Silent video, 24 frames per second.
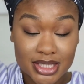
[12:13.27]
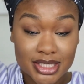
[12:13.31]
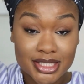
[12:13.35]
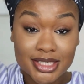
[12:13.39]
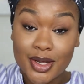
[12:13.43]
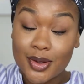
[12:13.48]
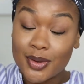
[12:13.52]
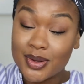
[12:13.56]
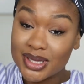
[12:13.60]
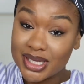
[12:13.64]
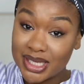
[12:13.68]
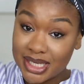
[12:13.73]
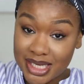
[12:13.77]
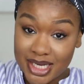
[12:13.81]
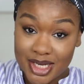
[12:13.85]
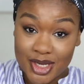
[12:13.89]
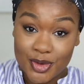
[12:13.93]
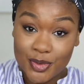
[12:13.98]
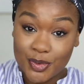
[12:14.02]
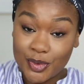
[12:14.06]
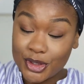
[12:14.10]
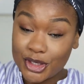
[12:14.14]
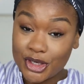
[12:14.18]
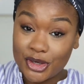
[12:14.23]
So
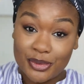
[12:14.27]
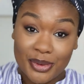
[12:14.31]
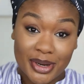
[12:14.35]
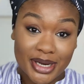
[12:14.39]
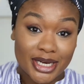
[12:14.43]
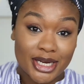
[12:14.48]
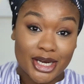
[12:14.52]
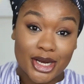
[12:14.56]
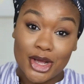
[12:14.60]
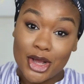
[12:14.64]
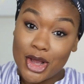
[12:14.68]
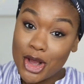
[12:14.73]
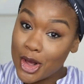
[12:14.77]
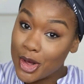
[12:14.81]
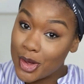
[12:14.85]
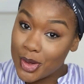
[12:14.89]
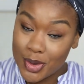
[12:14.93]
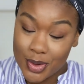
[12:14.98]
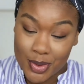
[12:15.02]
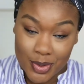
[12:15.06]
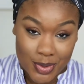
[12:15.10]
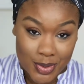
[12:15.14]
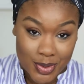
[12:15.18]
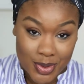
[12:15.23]
then when you're ready to
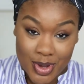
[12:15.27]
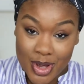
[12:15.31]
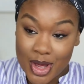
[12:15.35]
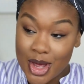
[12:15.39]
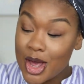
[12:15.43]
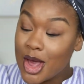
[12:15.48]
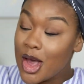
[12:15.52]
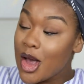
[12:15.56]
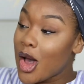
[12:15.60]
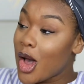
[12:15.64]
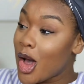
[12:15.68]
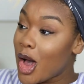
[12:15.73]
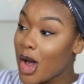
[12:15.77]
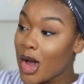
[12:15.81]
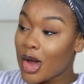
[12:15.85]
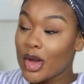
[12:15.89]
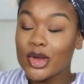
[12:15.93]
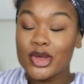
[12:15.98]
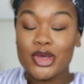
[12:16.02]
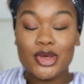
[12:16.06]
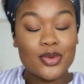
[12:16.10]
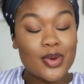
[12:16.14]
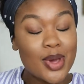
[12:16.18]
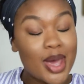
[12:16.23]
go,
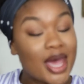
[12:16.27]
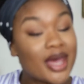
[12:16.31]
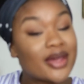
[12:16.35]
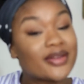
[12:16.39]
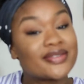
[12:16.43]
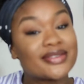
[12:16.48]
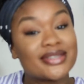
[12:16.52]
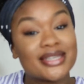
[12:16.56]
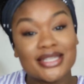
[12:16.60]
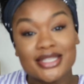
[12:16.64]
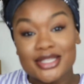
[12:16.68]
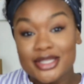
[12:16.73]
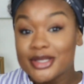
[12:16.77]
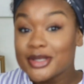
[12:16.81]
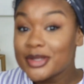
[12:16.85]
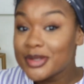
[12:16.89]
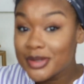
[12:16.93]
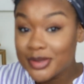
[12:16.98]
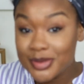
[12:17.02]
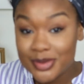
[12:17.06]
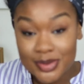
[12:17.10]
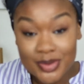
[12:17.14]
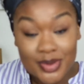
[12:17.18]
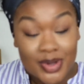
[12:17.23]
all you have to
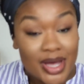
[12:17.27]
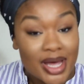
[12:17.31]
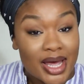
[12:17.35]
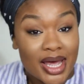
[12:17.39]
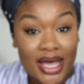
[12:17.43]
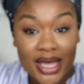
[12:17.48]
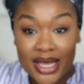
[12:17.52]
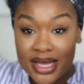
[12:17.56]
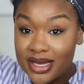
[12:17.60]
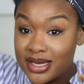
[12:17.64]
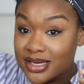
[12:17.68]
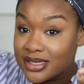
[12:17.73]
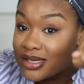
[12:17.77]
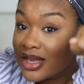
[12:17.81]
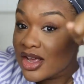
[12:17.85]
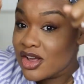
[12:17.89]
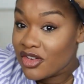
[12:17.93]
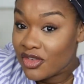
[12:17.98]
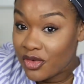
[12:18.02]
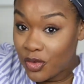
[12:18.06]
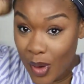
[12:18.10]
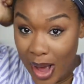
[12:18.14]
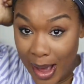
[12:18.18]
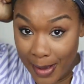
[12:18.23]
do is
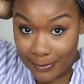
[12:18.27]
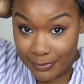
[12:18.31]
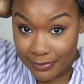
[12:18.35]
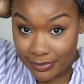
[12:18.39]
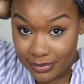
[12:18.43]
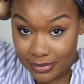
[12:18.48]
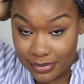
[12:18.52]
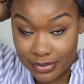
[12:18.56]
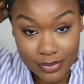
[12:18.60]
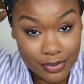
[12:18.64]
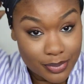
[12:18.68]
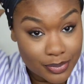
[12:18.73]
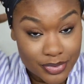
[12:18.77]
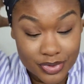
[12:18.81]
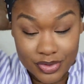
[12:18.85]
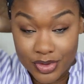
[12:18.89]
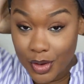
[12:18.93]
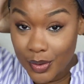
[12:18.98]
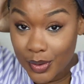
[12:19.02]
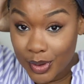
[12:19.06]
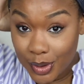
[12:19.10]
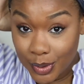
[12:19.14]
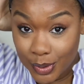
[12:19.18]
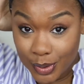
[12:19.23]

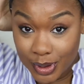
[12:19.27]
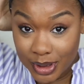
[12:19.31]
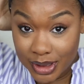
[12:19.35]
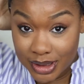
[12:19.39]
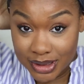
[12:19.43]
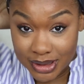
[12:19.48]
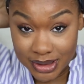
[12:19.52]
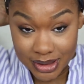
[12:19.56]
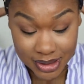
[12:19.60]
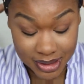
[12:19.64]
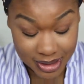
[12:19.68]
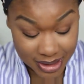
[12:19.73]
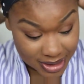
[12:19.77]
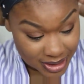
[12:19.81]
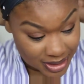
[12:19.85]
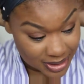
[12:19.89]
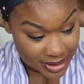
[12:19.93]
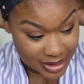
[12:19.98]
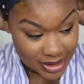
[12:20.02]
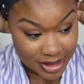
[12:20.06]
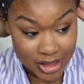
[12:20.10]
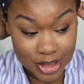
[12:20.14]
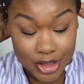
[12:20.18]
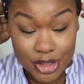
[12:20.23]
throw it on,
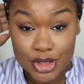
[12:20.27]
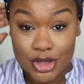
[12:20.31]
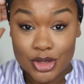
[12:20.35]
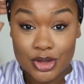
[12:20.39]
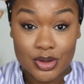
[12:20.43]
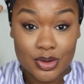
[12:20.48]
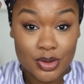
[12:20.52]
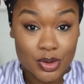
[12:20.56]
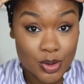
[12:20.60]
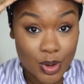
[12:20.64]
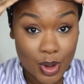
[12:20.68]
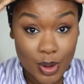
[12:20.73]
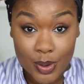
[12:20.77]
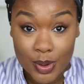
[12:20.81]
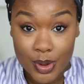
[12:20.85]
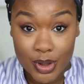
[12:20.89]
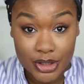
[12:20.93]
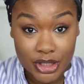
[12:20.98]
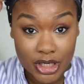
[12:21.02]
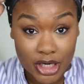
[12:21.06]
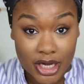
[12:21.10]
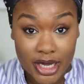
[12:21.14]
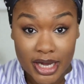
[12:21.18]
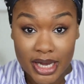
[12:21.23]
throw
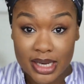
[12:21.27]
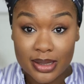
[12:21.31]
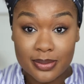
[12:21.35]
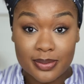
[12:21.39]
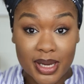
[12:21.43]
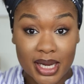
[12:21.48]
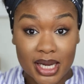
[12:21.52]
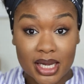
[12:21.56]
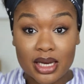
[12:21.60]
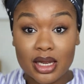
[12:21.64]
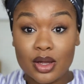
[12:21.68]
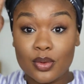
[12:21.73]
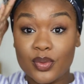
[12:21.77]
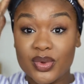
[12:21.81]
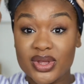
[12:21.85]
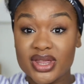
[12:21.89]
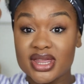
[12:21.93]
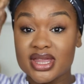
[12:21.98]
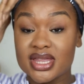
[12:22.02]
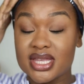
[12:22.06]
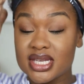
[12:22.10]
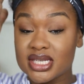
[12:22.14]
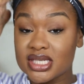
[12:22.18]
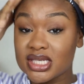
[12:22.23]
on your headband. And
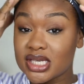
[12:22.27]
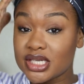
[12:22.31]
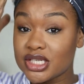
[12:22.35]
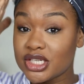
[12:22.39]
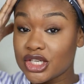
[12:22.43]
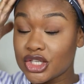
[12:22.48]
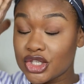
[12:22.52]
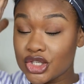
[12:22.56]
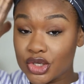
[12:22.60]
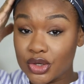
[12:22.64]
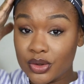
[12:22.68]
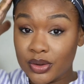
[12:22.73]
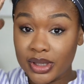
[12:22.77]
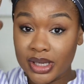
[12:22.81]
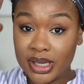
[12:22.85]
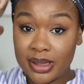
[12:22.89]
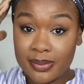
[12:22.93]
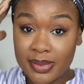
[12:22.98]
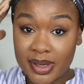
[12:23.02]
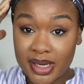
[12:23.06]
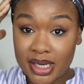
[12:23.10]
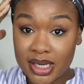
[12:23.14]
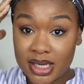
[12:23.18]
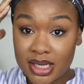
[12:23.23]
with this additional
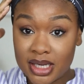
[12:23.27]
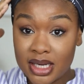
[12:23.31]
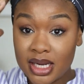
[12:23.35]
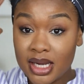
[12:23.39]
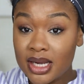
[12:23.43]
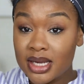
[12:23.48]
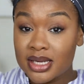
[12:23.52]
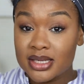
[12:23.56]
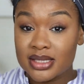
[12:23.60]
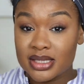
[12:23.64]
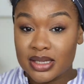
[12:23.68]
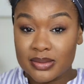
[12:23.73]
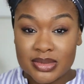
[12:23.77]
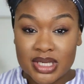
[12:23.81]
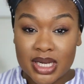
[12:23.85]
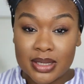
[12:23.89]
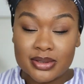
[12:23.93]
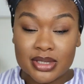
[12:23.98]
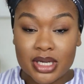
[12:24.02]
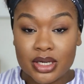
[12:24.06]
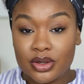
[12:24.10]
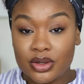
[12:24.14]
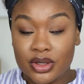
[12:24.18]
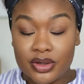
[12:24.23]
headband,
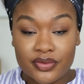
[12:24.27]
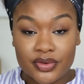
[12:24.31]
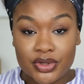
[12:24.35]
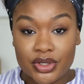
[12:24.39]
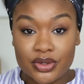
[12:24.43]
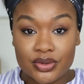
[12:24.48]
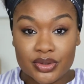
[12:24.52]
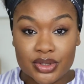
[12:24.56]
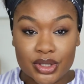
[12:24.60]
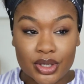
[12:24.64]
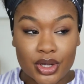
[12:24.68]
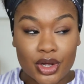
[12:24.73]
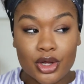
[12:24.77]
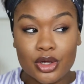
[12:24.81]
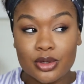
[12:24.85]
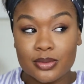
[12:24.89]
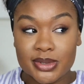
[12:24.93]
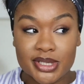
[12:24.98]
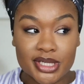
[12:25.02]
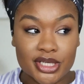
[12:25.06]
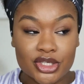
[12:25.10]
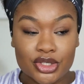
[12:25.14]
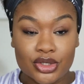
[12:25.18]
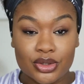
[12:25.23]
sometimes I don't even use the
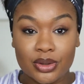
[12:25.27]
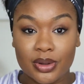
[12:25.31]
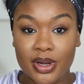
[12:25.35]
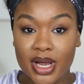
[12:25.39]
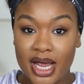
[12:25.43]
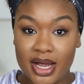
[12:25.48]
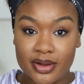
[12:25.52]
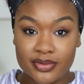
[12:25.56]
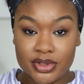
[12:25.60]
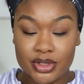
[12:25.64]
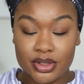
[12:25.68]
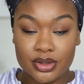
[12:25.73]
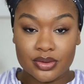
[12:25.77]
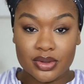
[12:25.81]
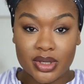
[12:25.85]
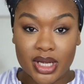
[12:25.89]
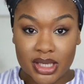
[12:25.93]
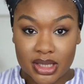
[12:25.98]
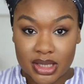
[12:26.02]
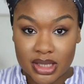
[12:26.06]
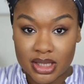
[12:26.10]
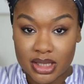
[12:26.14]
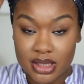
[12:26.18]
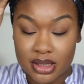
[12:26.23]
combs because you don't have to.
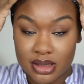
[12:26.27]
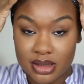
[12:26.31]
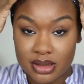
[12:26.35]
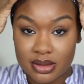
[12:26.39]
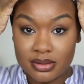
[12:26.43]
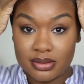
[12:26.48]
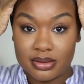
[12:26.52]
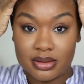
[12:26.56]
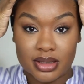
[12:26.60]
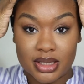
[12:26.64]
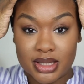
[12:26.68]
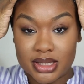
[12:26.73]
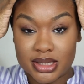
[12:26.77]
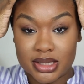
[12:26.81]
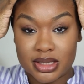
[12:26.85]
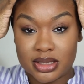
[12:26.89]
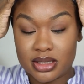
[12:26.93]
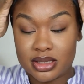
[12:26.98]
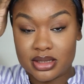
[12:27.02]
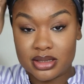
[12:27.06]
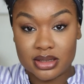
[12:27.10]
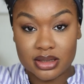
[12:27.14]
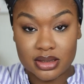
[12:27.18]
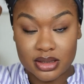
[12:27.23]
Like
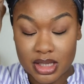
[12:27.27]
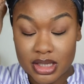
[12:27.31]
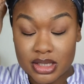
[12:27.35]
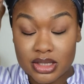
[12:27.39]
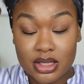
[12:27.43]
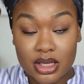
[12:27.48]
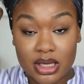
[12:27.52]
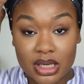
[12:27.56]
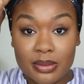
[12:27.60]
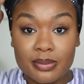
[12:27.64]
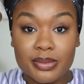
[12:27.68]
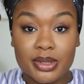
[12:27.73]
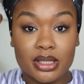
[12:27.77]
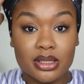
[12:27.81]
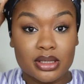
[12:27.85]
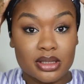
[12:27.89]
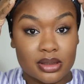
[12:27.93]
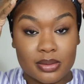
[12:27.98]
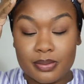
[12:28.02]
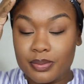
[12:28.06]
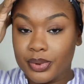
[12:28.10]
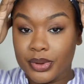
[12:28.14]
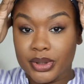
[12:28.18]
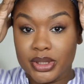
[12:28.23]
it's gonna
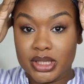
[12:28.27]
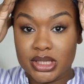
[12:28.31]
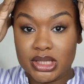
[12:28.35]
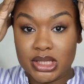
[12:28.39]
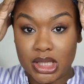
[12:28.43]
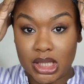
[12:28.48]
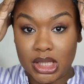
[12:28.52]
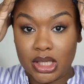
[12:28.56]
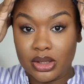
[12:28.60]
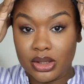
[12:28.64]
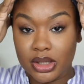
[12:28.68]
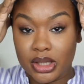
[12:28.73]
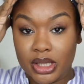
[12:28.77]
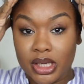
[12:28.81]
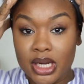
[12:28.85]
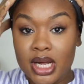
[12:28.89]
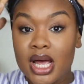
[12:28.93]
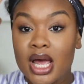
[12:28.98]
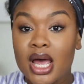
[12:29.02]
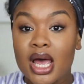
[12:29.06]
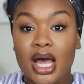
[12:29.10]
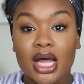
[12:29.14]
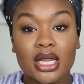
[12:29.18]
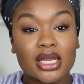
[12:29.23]
be pretty secure.
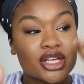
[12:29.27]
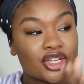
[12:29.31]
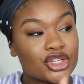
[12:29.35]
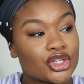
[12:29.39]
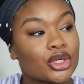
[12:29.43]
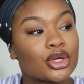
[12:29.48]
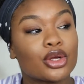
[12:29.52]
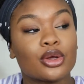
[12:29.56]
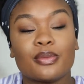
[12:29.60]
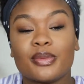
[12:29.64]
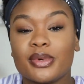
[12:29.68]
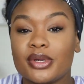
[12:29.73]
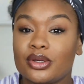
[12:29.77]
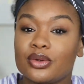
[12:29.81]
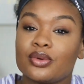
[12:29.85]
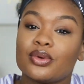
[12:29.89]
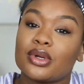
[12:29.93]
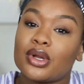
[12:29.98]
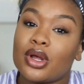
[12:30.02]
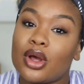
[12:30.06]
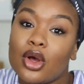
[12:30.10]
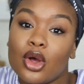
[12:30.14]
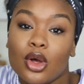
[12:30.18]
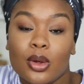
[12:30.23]
Unless you're gonna be
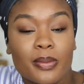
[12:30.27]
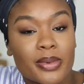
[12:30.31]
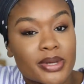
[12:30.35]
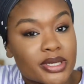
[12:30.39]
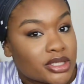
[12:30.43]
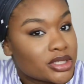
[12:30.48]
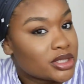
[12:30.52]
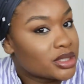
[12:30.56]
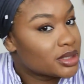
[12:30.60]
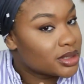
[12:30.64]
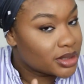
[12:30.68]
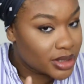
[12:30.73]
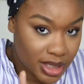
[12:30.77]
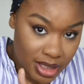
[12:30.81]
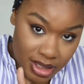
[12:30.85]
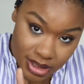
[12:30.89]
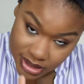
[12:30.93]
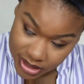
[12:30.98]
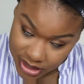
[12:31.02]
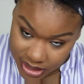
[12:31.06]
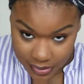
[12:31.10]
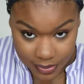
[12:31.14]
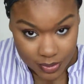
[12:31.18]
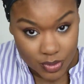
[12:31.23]
doing a whole bunch of
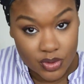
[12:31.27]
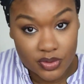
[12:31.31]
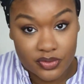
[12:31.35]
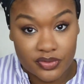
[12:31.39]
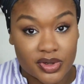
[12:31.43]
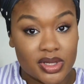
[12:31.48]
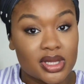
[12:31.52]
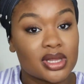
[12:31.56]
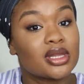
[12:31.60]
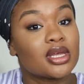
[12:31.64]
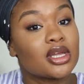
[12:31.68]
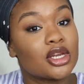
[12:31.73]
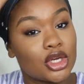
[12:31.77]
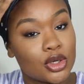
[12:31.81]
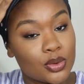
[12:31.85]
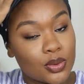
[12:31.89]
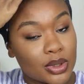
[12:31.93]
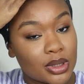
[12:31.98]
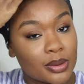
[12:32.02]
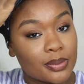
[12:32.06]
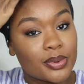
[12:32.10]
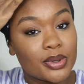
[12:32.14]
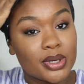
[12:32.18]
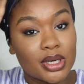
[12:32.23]
dancing and moving, then you
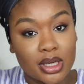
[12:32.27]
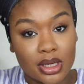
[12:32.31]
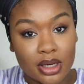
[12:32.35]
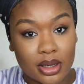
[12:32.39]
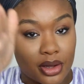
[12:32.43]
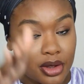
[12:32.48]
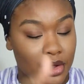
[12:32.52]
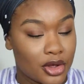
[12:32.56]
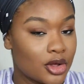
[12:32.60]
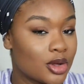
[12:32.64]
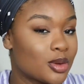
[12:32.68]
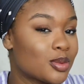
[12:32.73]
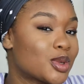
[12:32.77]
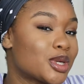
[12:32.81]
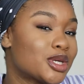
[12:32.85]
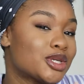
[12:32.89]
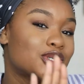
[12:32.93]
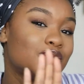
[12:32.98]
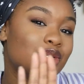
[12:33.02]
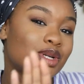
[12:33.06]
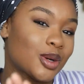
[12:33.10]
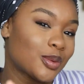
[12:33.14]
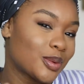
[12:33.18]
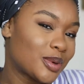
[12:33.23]
wanna put in a comb
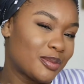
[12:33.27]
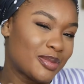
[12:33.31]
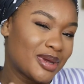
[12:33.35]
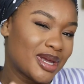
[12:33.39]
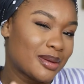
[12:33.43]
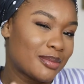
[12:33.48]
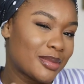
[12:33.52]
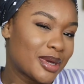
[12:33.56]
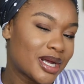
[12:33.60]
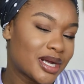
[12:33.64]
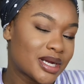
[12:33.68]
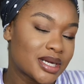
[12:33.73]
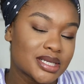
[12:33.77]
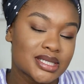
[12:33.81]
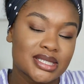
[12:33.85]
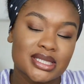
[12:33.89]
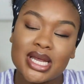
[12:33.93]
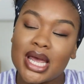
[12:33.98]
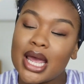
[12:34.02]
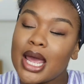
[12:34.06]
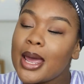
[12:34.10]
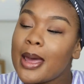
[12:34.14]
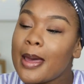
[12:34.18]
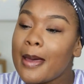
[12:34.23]
because you don't wanna be embarrassed.